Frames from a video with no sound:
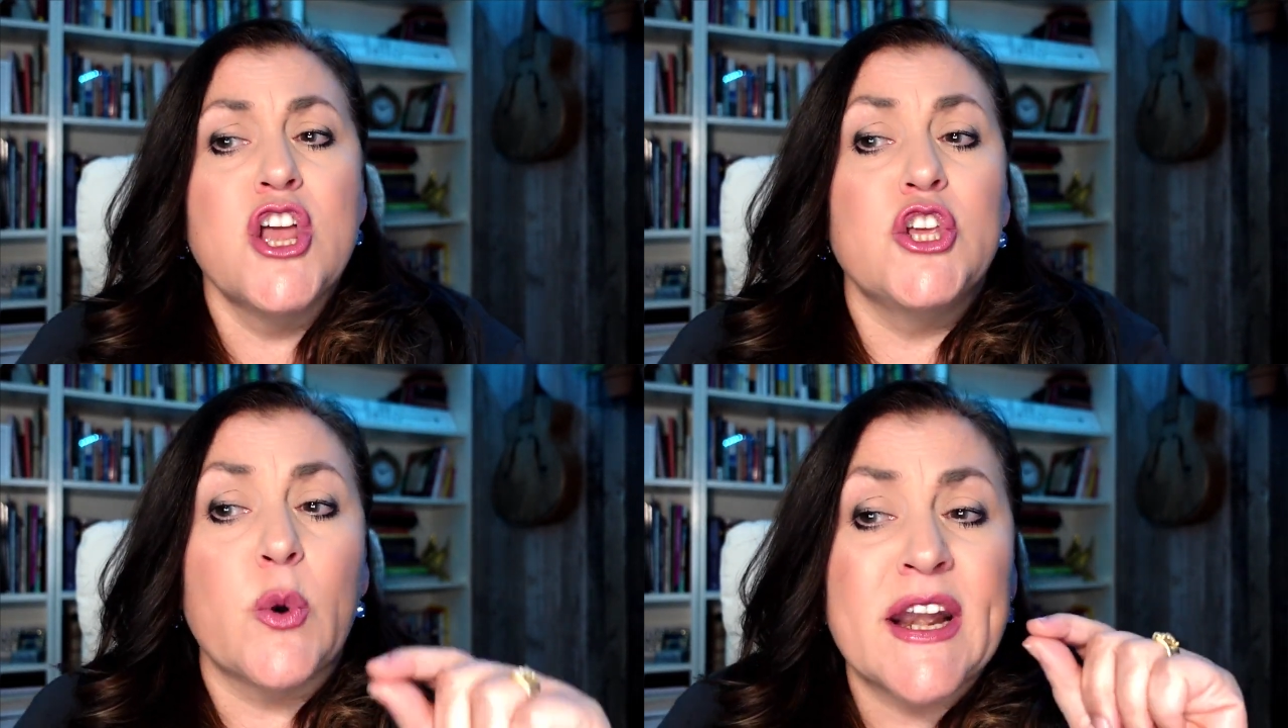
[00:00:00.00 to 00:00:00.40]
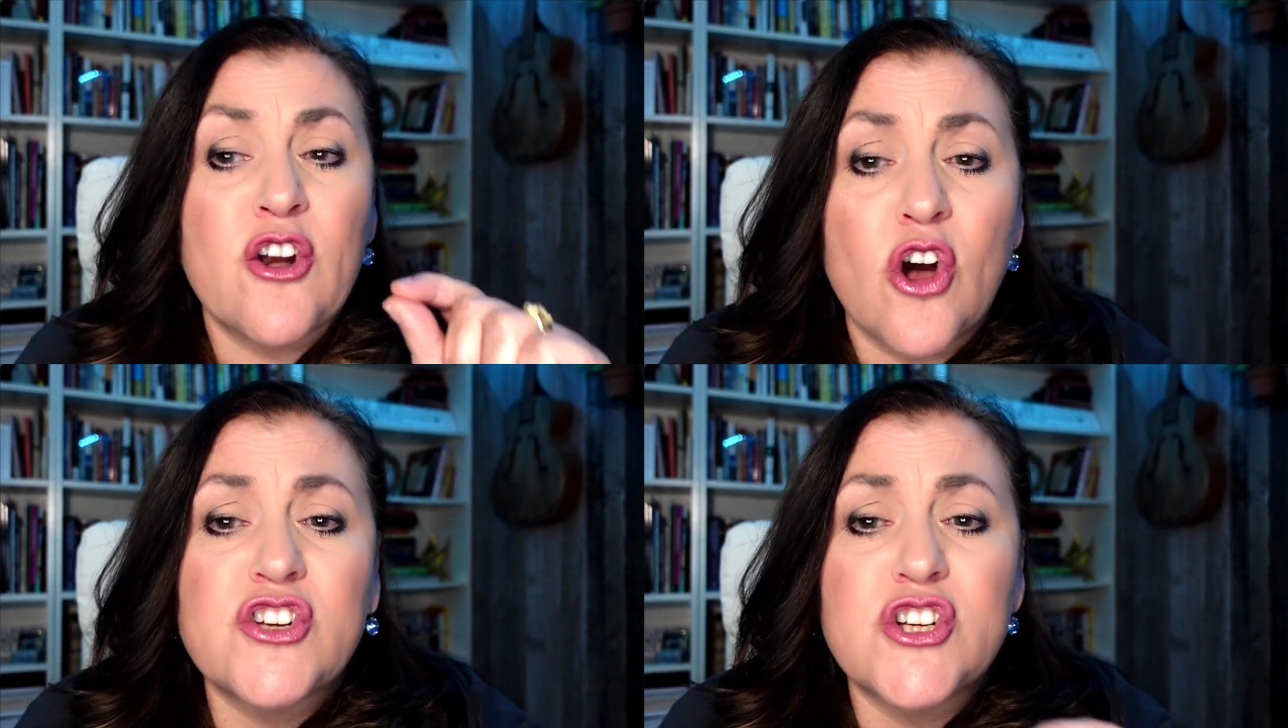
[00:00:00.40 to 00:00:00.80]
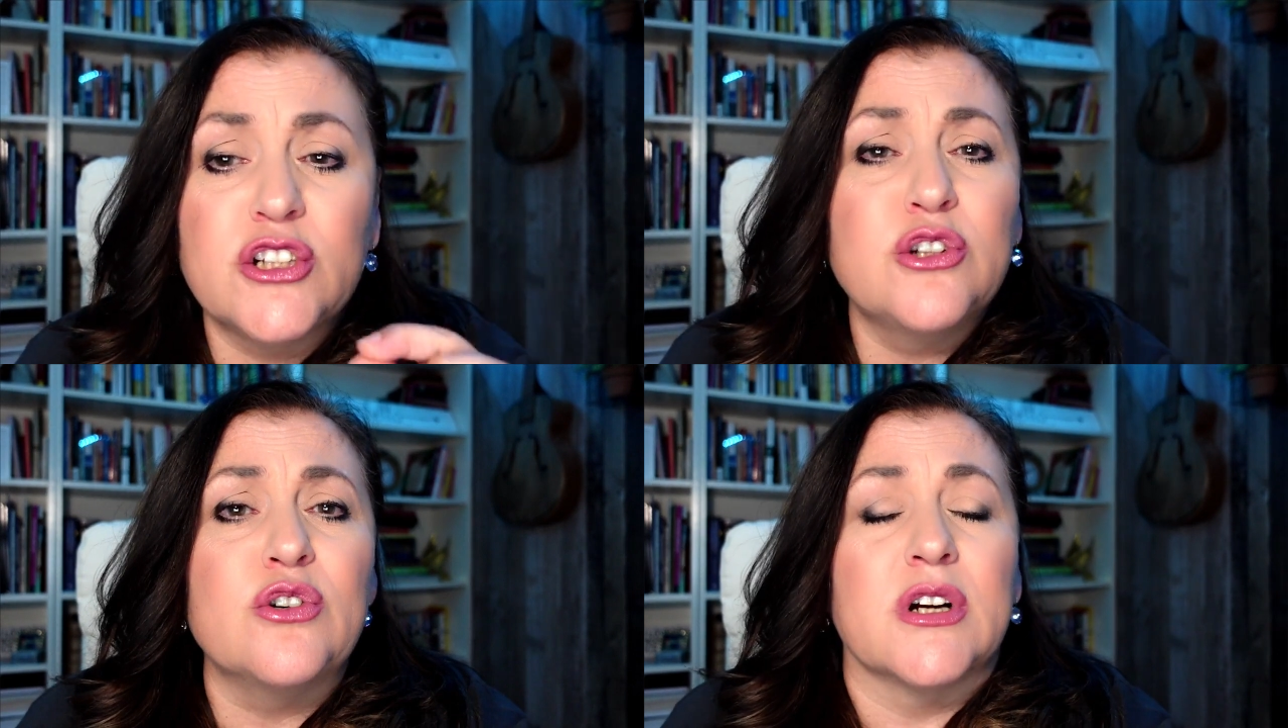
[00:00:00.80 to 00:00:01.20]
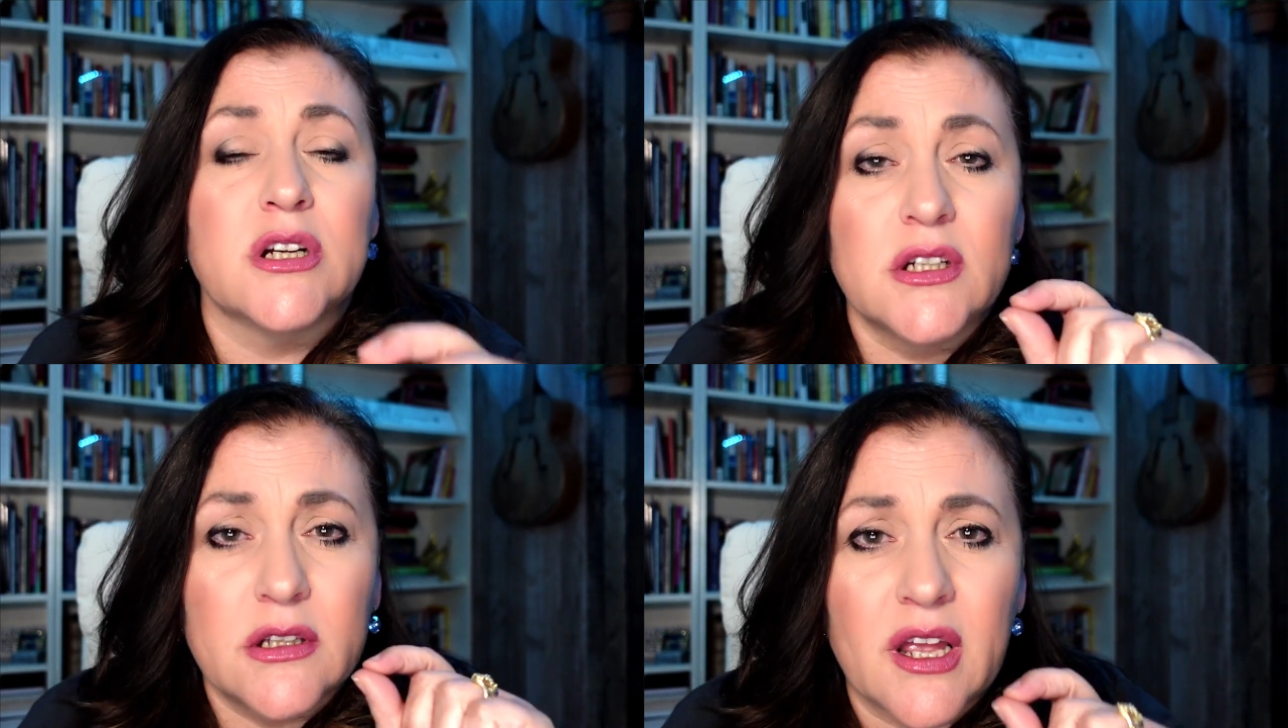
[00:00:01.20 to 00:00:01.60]
You are not to
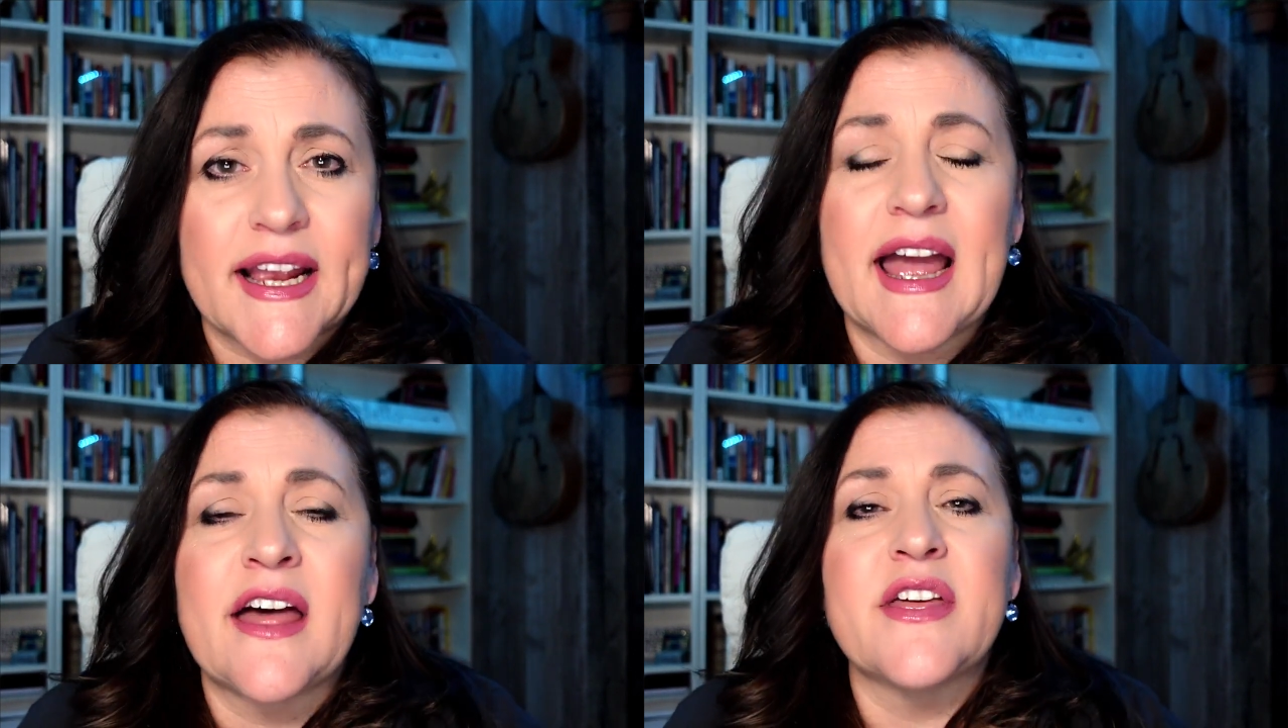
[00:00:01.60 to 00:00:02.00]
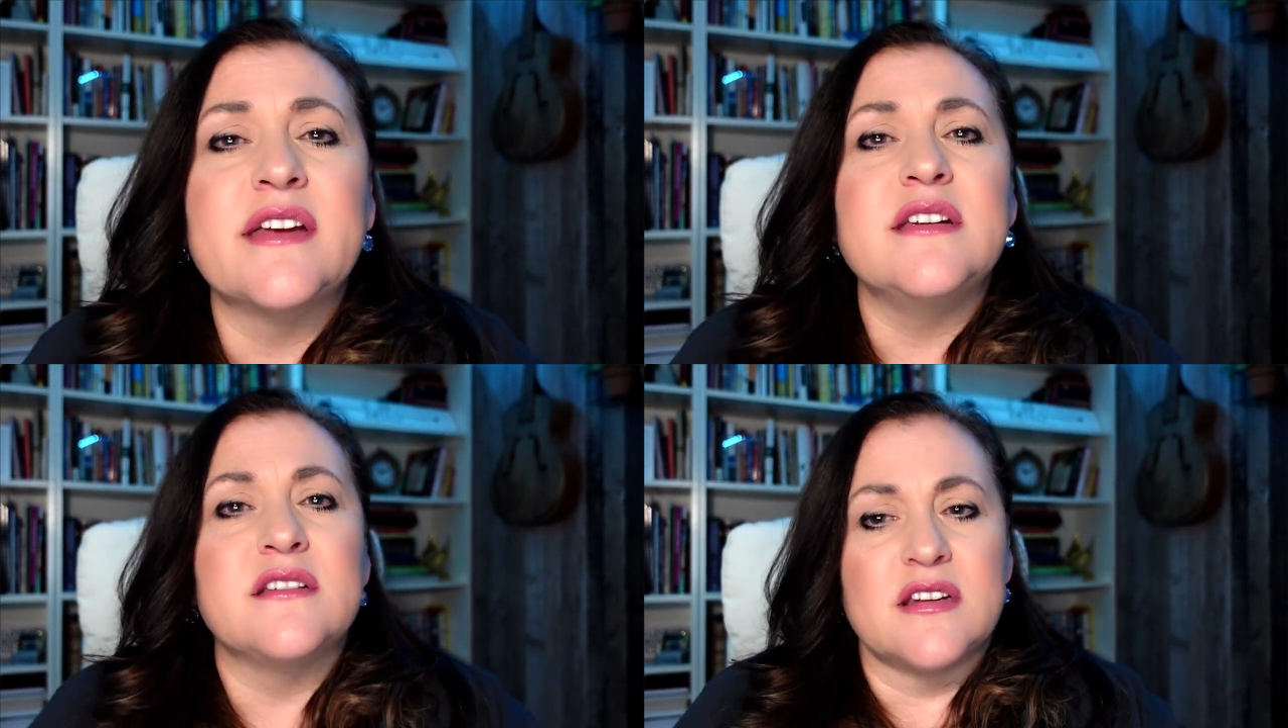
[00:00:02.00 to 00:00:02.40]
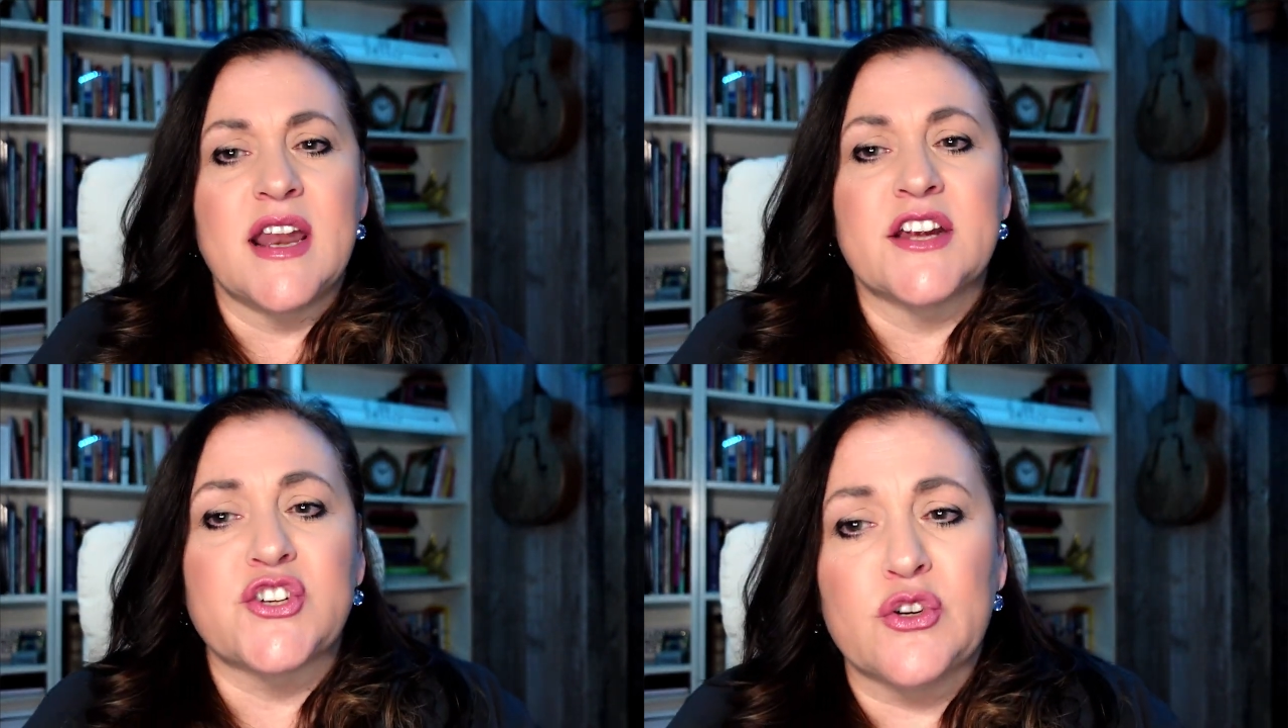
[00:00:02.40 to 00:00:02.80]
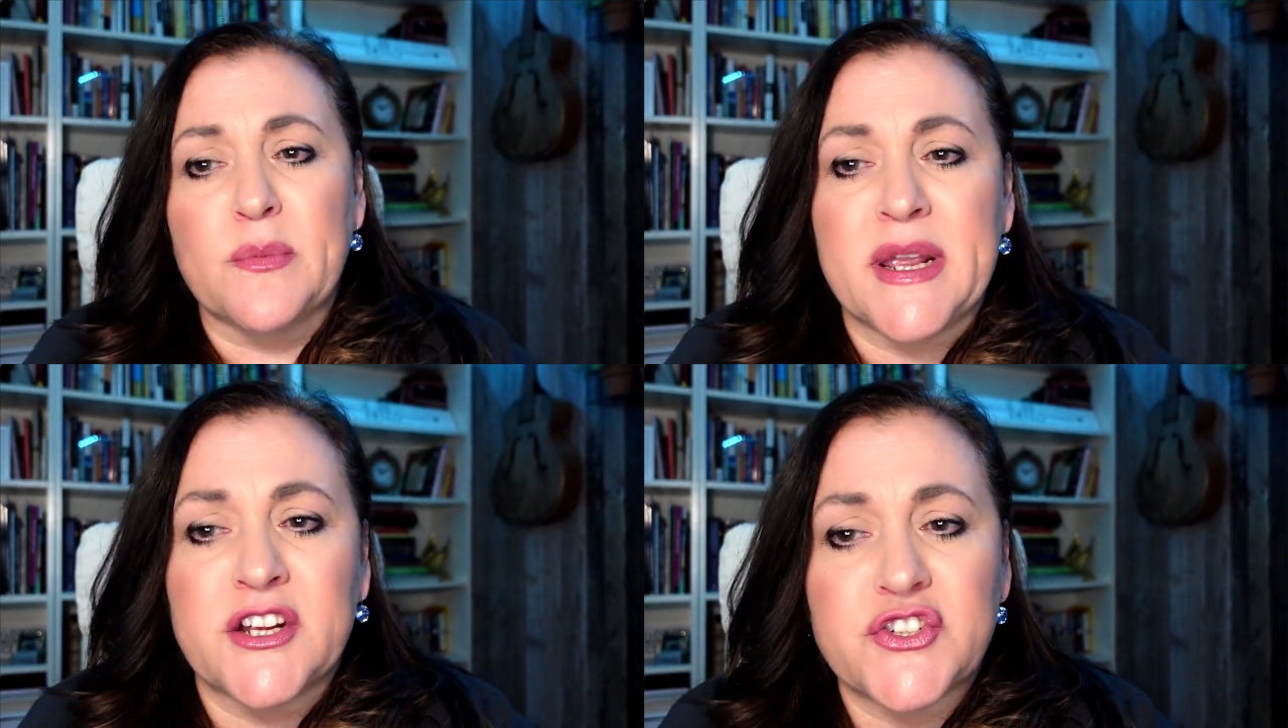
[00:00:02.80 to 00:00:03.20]
look like other international
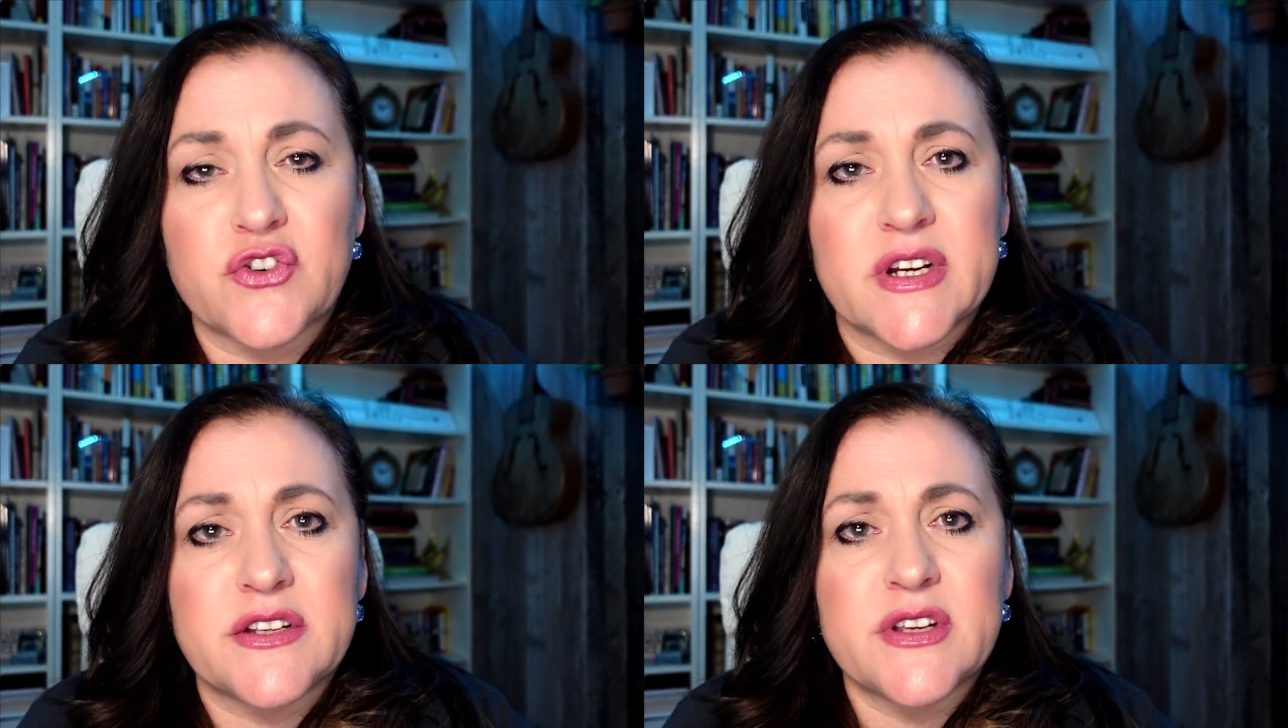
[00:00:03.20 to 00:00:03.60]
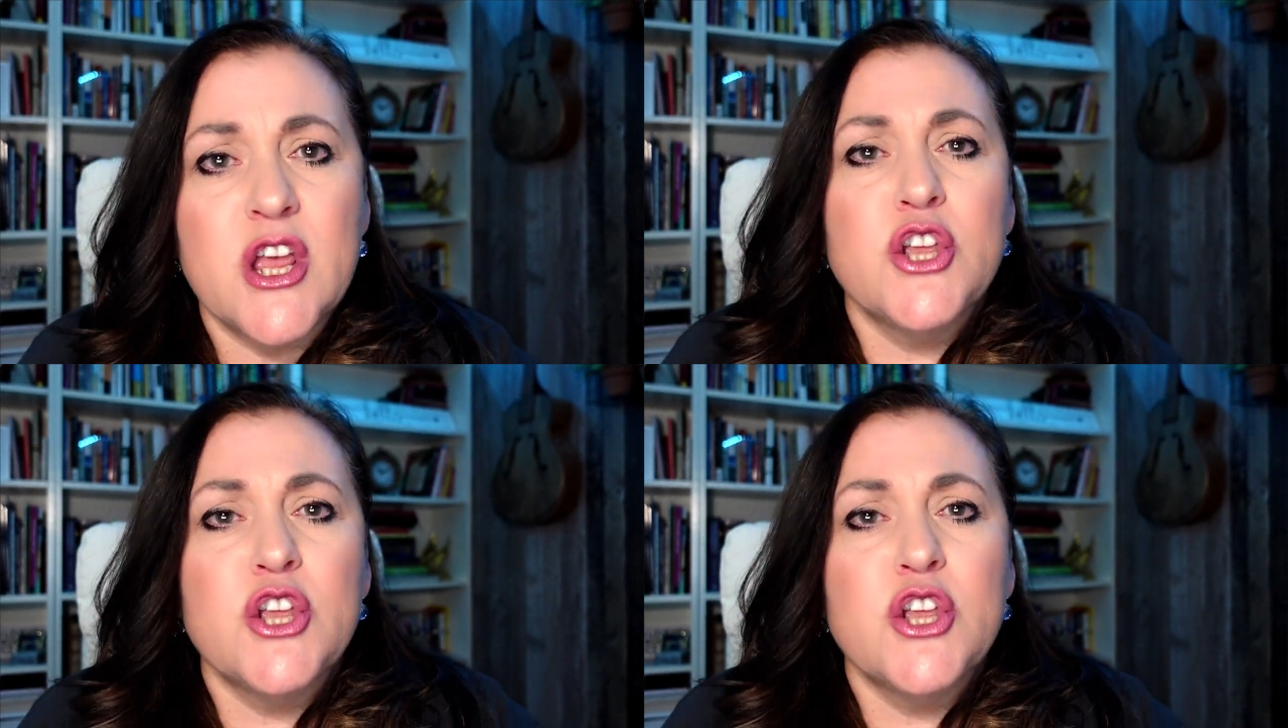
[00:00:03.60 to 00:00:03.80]
ministries.